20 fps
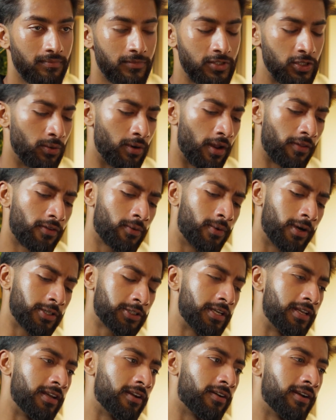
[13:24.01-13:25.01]
So another
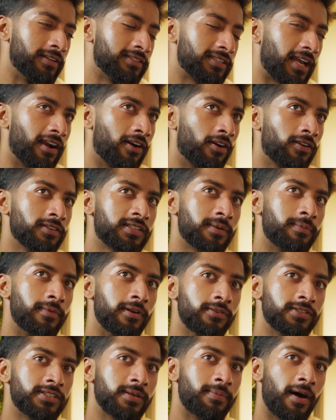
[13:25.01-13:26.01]
question here is, I heard some
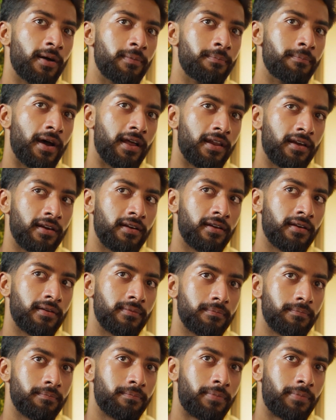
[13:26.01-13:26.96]
news about Meta